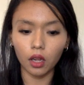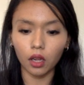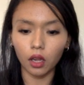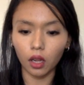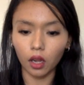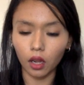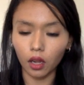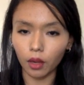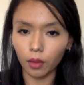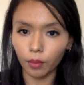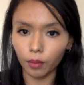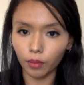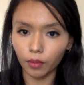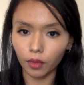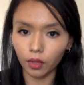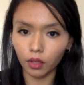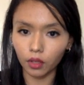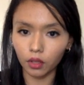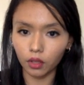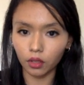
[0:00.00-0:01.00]
um,
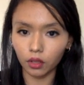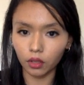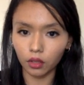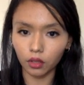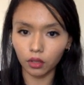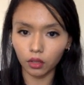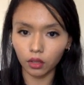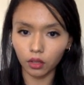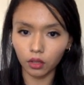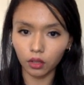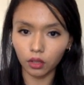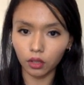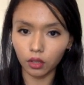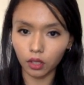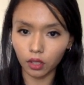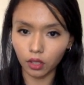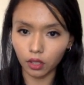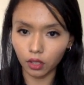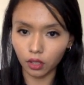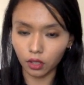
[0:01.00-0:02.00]

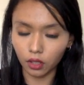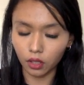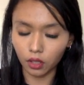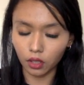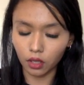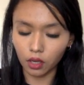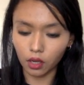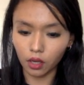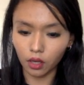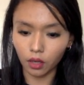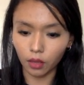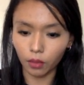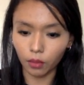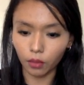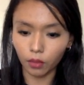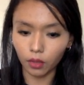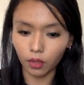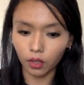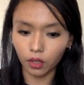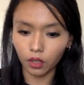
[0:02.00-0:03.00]
the um,
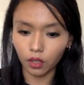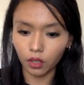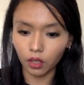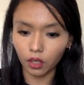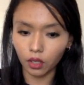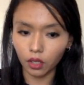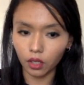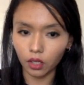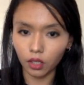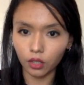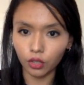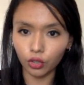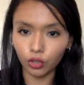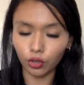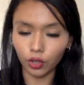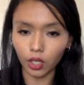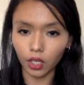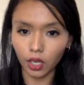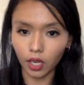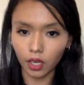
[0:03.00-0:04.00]

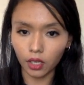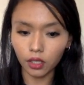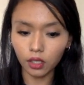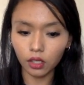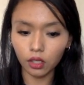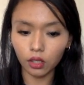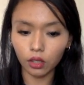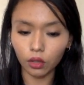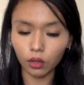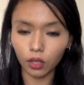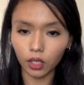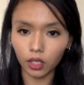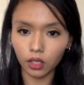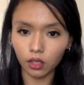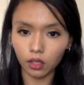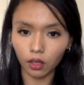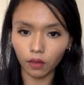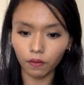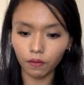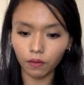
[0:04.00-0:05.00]
string s, so I can
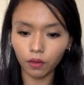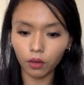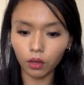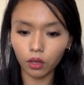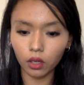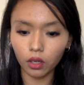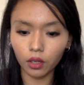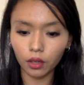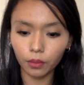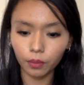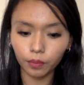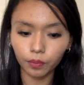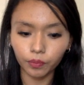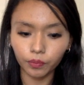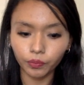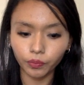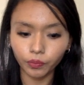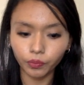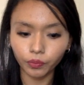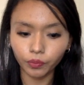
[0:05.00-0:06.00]
say for
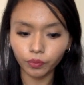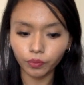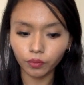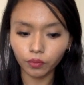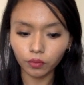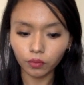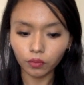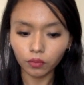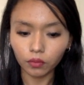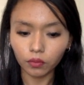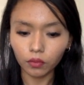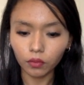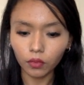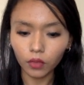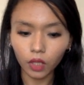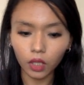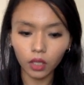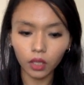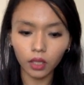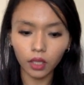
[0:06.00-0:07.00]

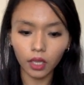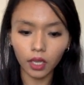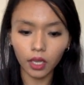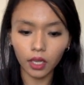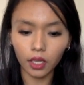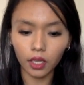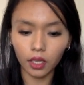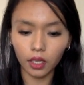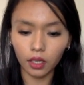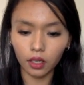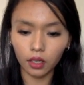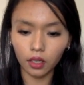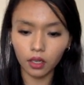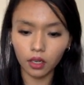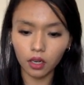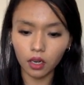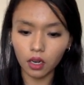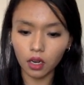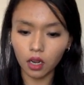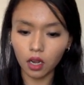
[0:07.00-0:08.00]
let
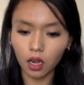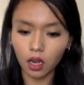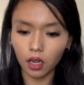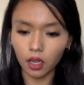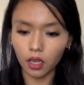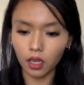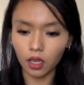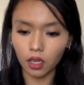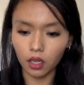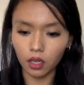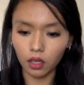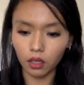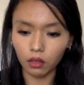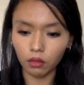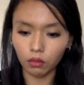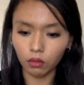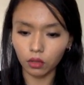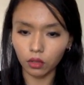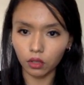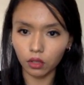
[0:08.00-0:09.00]
i
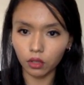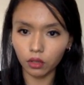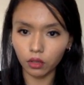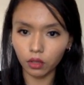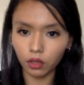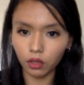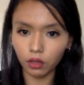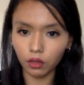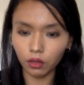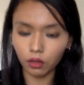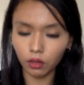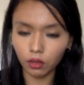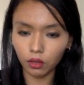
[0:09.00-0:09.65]
equals 0